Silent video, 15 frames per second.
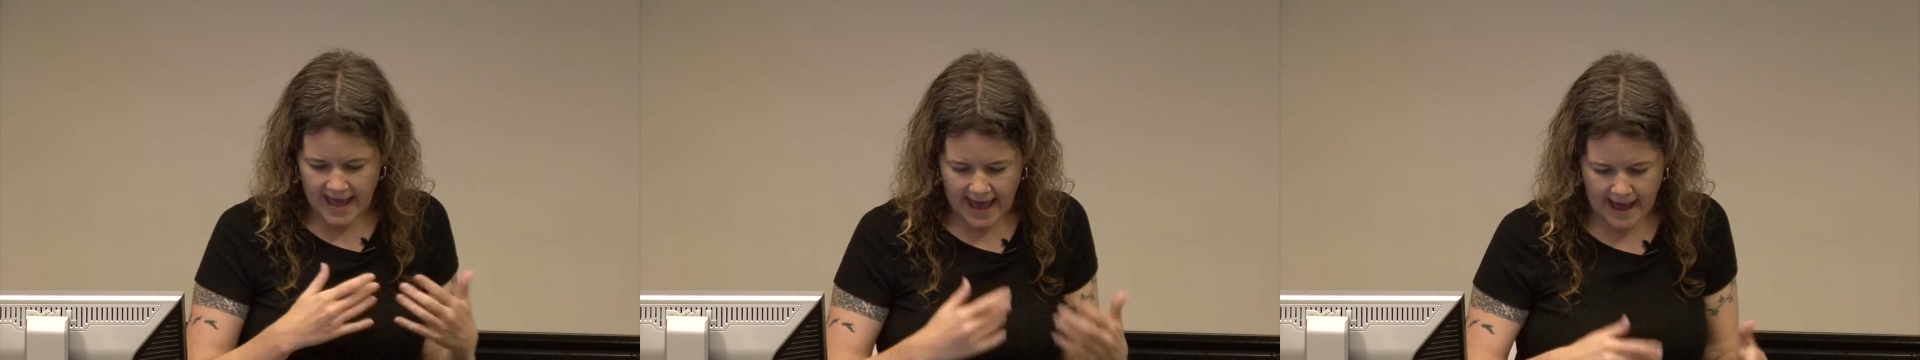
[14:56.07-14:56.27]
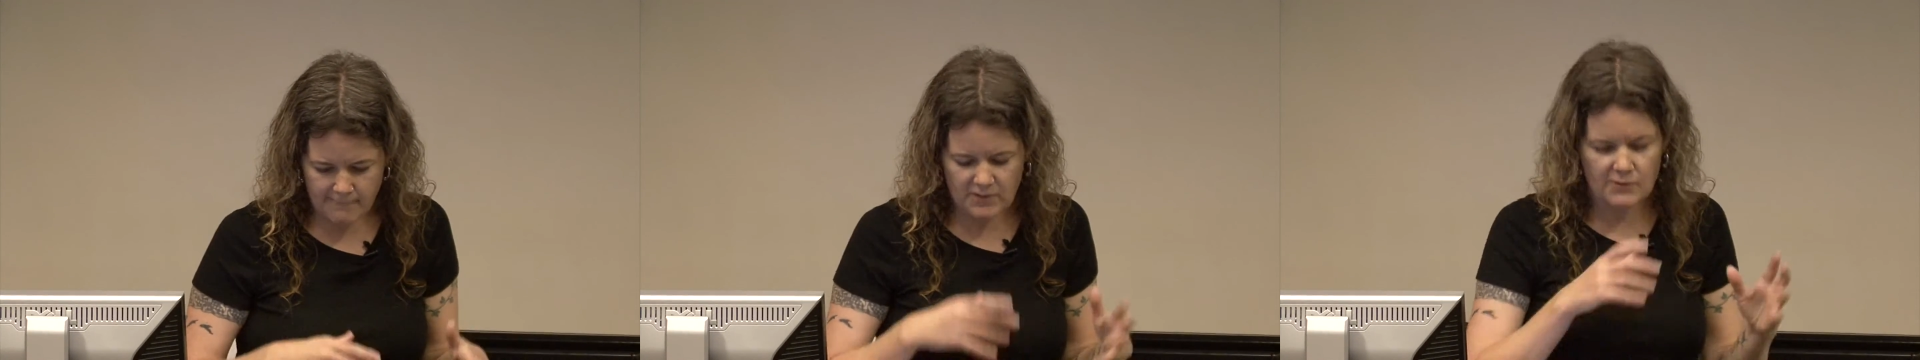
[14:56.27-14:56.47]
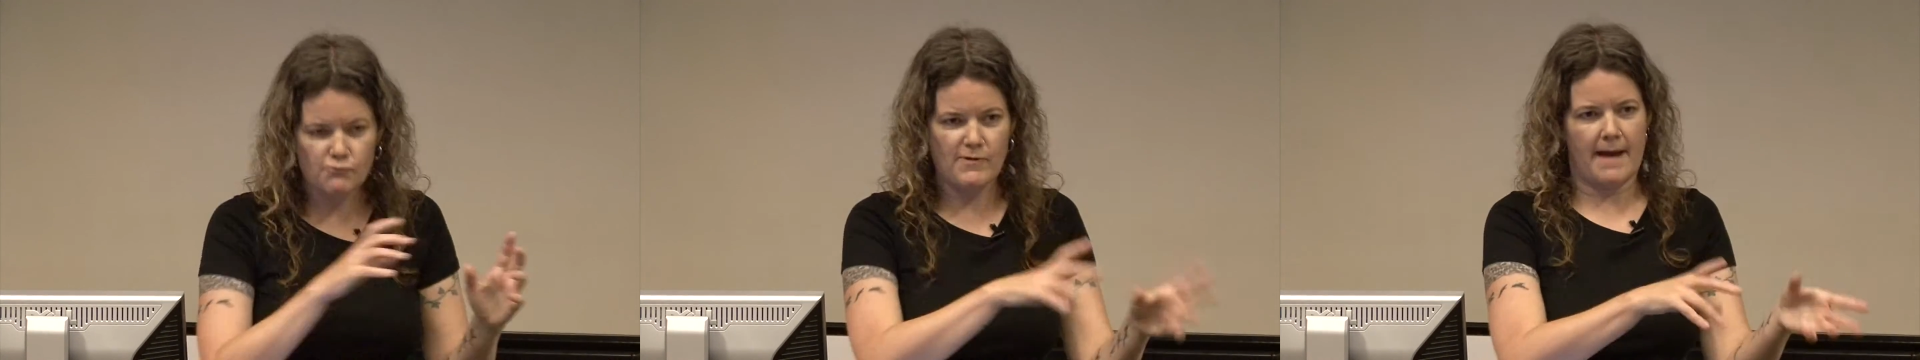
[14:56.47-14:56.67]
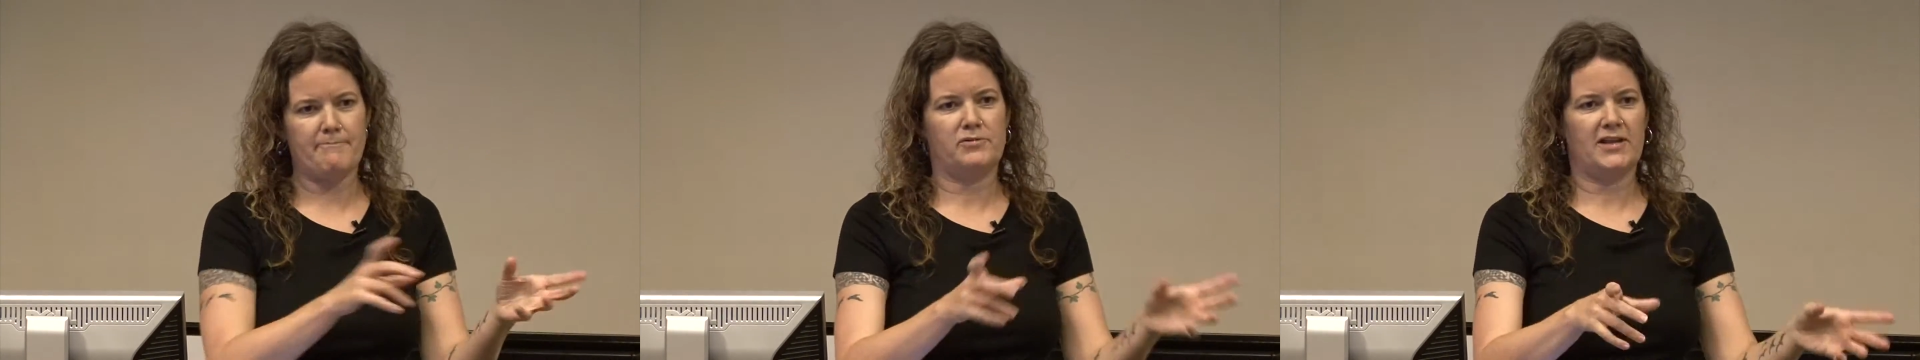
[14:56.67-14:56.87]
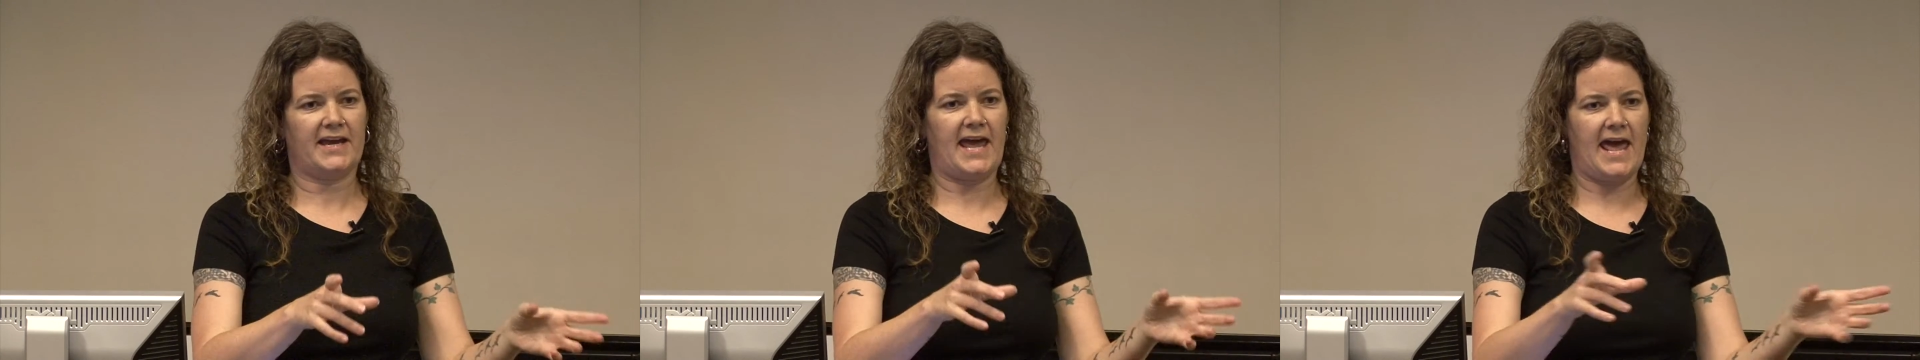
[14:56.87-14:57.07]
can we
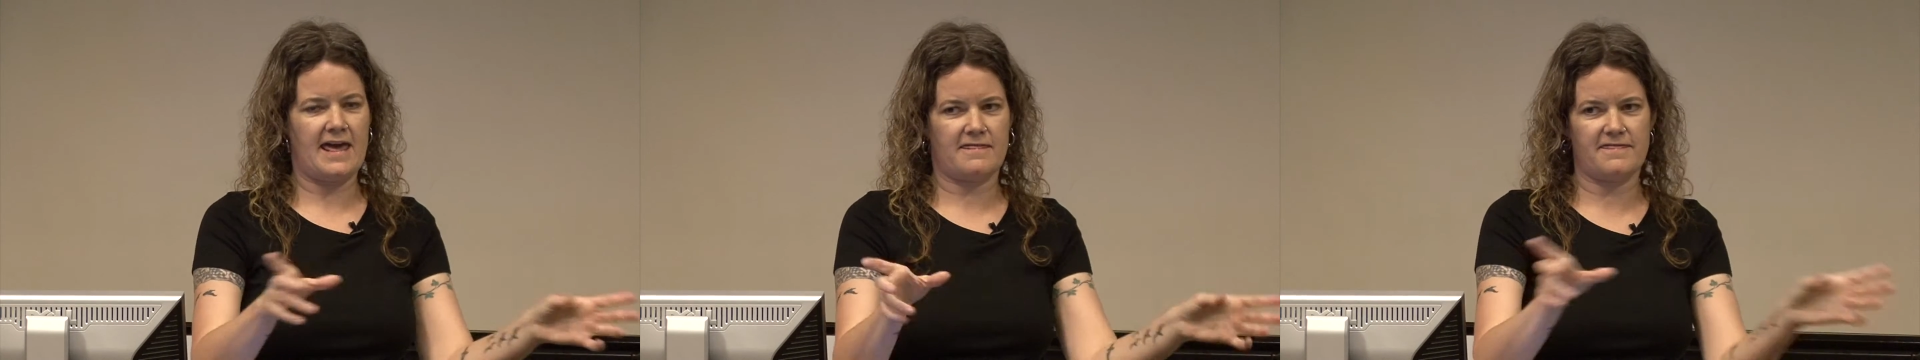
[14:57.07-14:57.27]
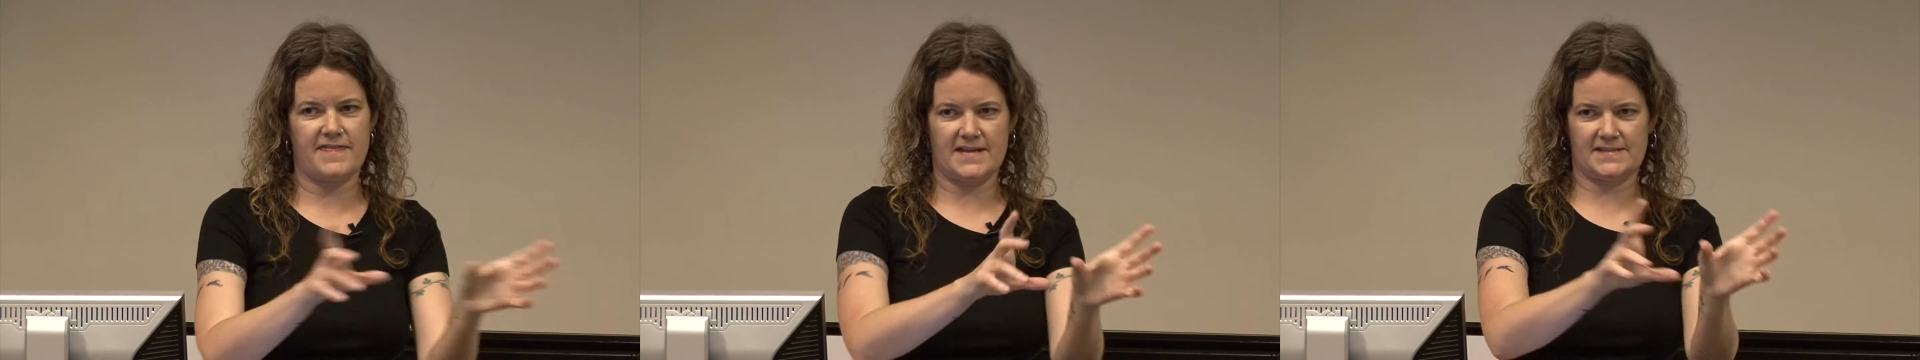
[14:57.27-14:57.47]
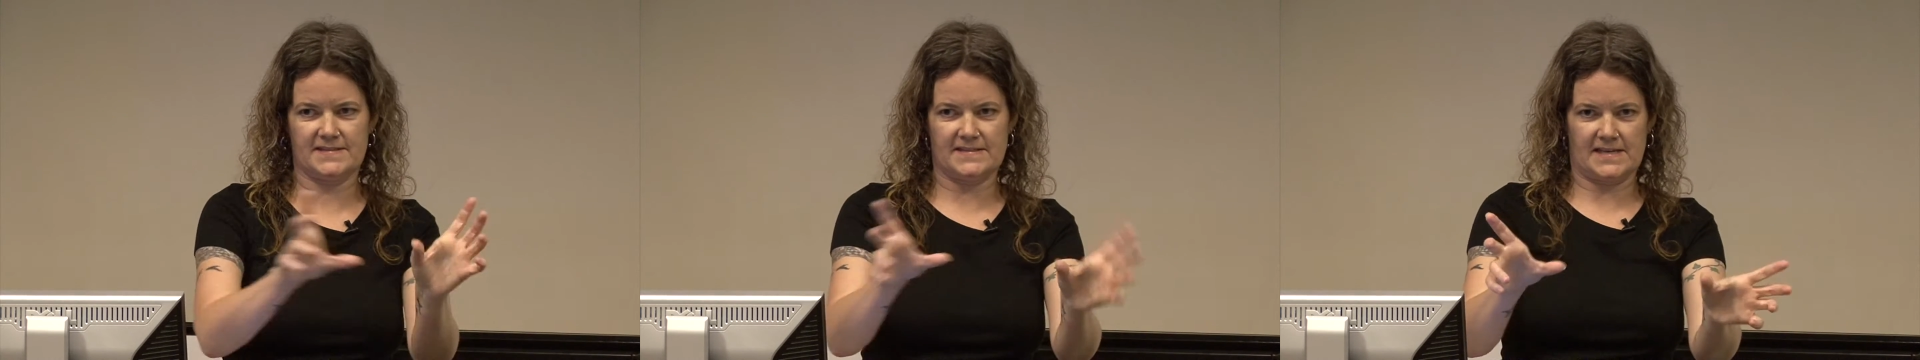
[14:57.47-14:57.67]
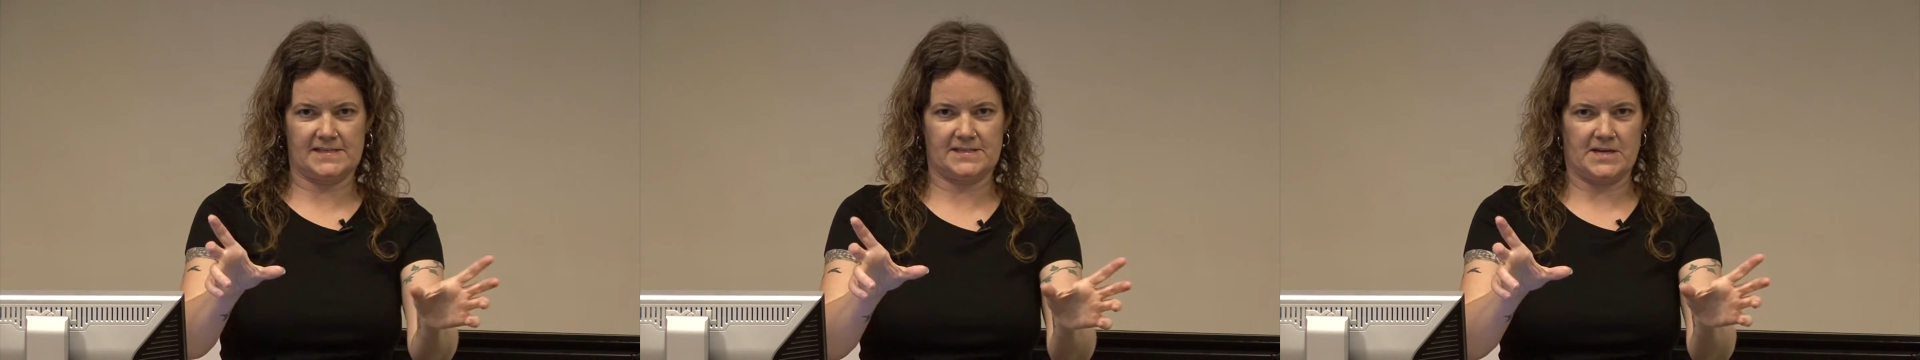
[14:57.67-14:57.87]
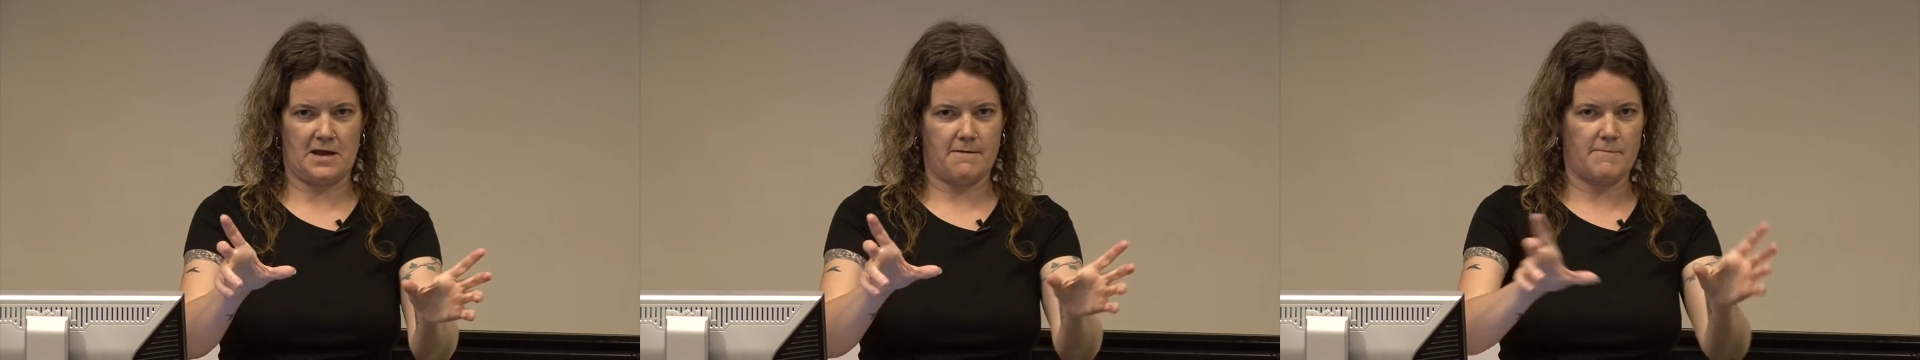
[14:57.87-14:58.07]
replicate this
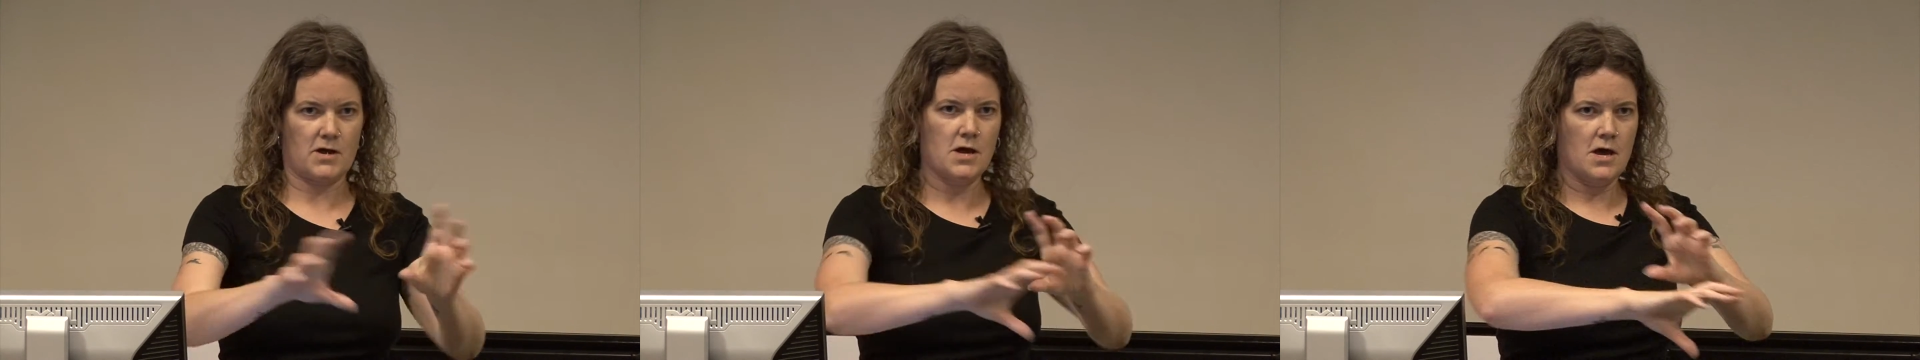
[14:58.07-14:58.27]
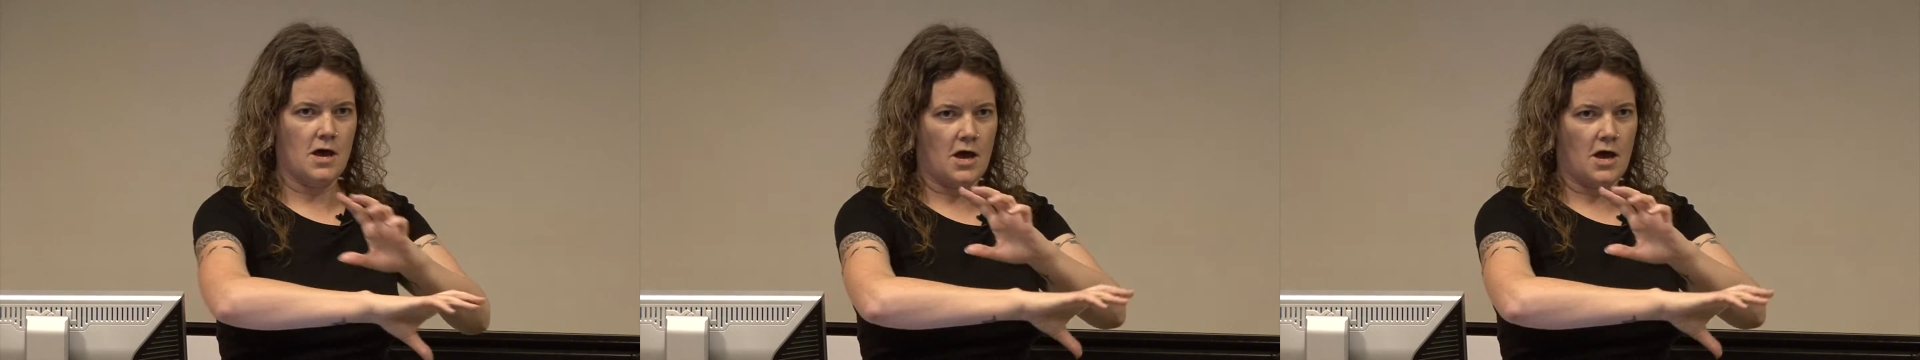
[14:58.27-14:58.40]
system